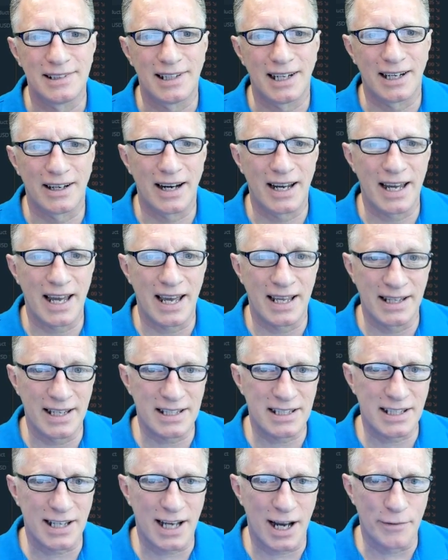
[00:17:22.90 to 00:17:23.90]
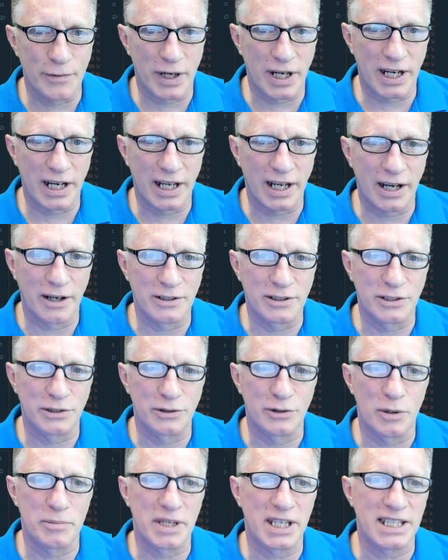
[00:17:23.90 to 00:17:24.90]
All right, and this time we're going to go
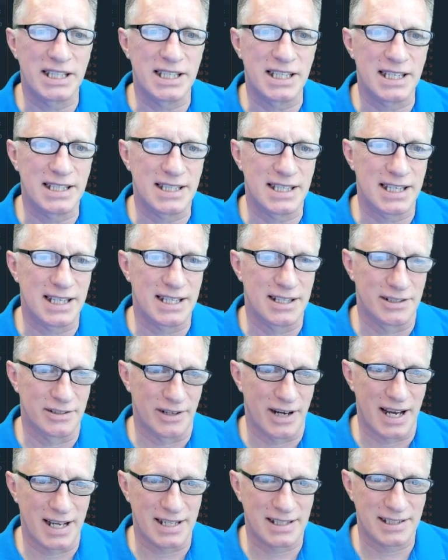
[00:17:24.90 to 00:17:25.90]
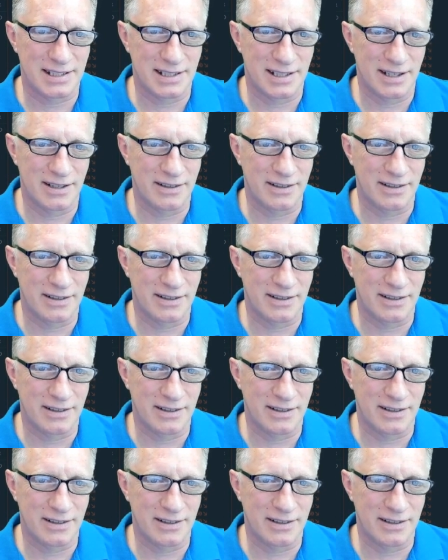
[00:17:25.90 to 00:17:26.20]
to a BTC address.